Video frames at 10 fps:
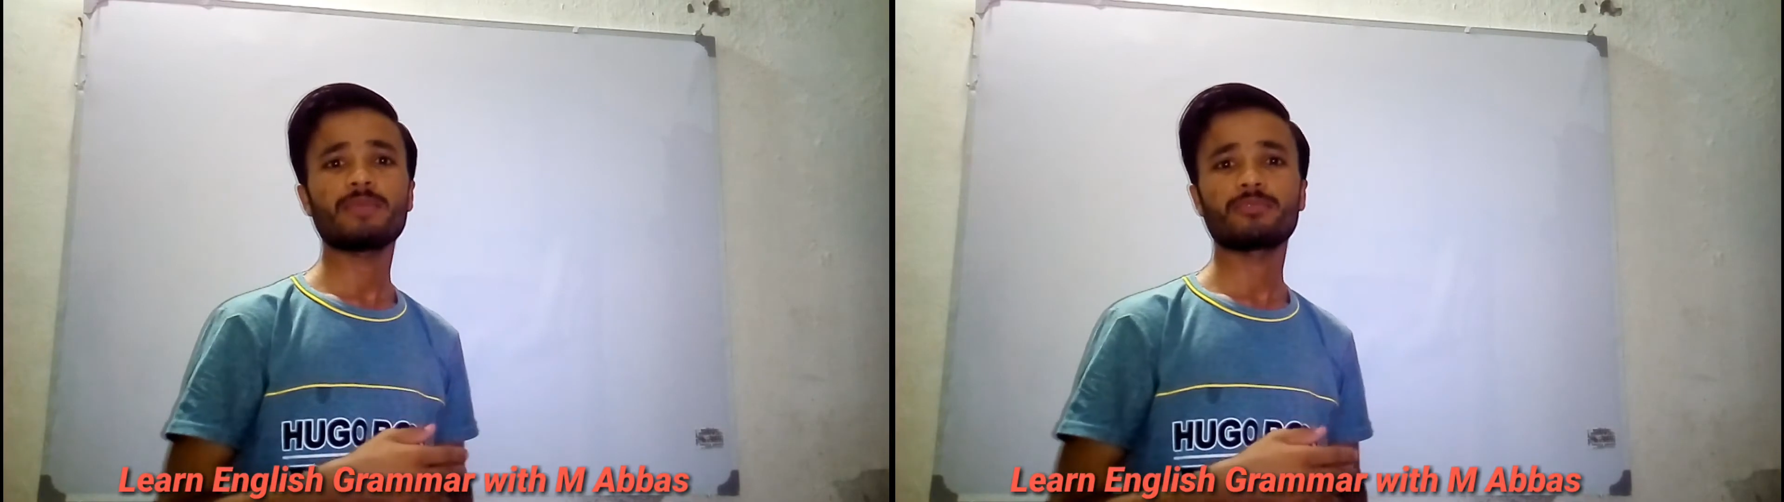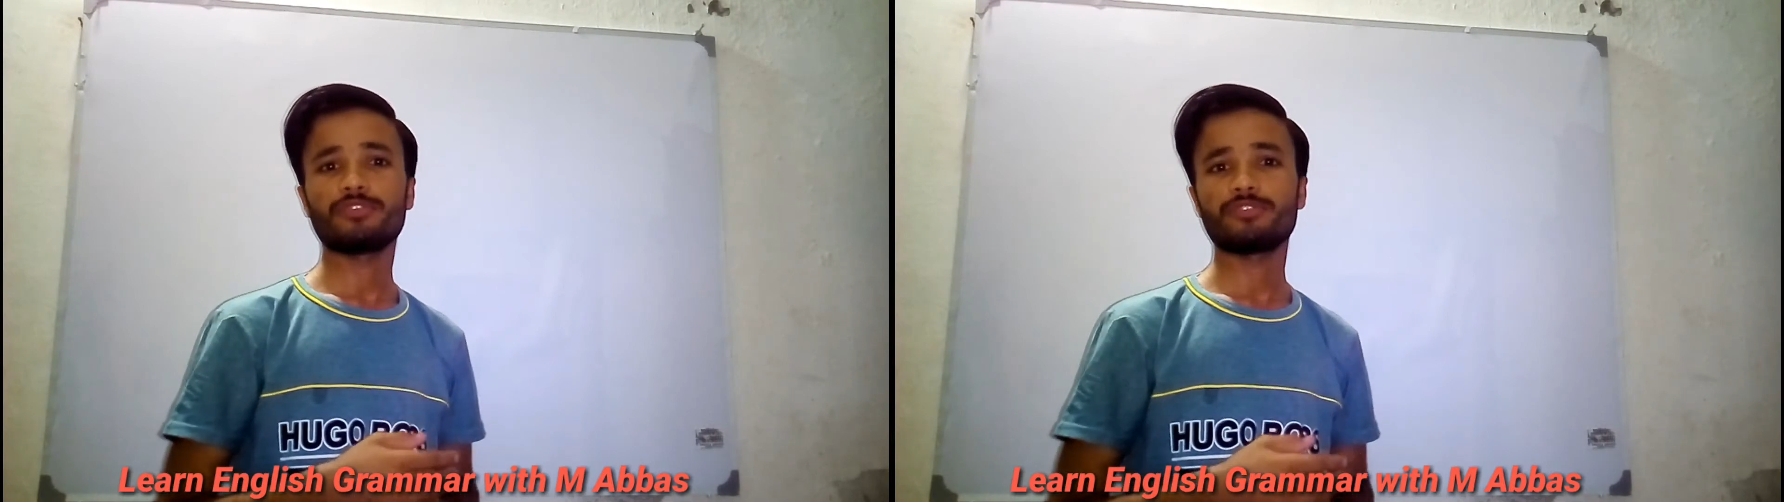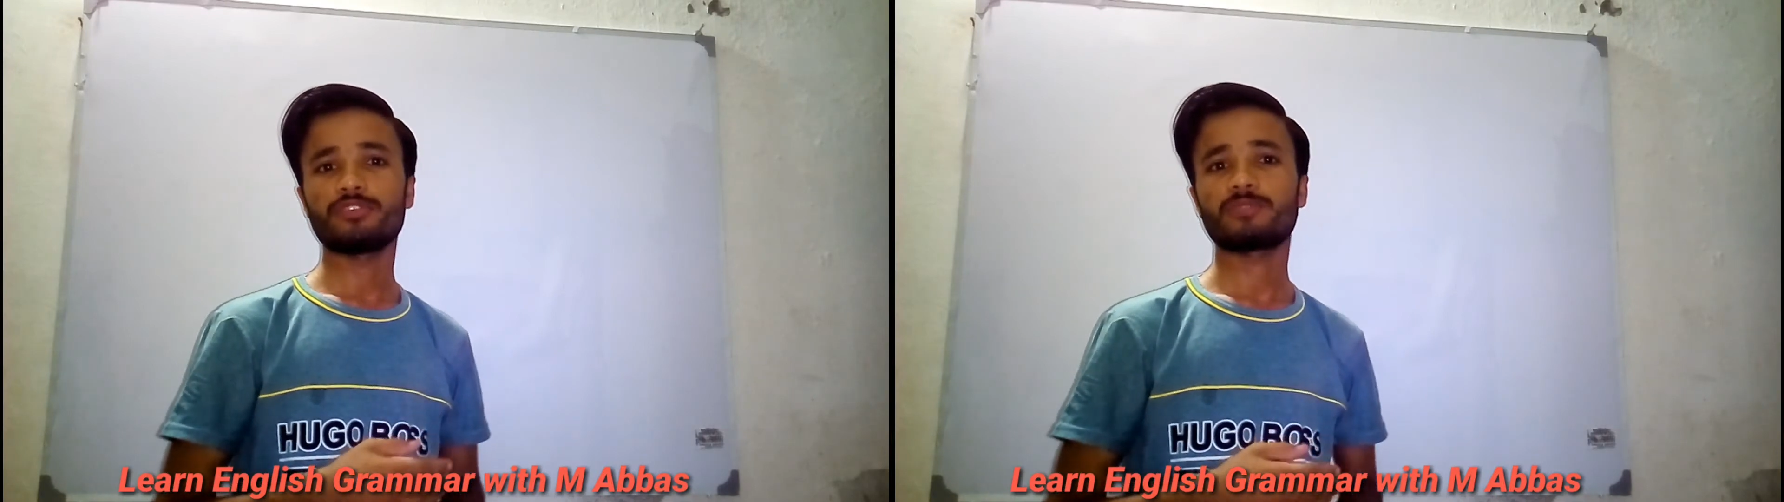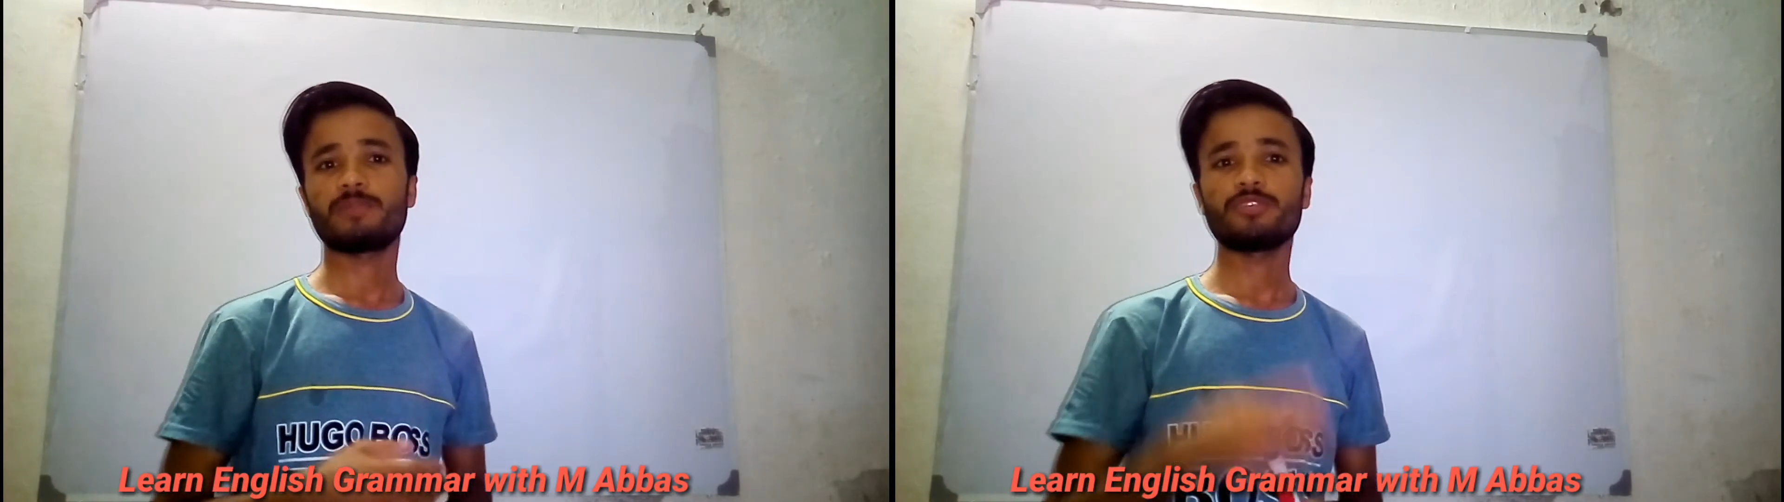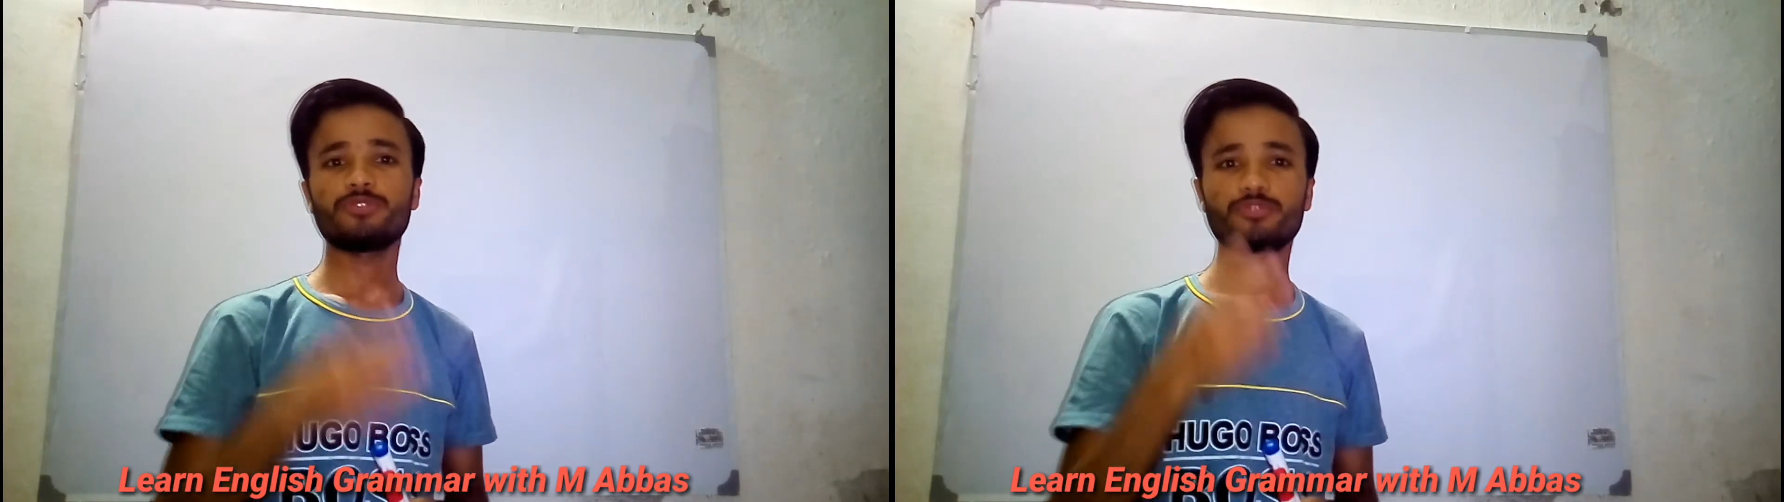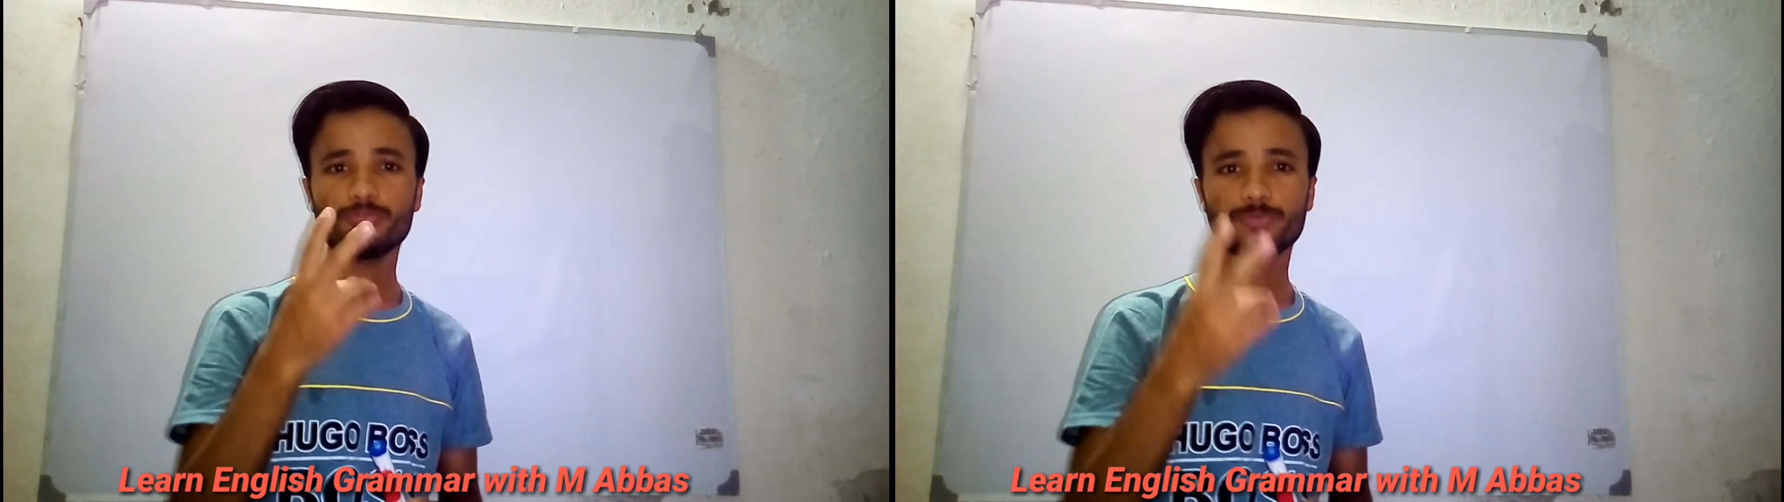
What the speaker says: am going to explain two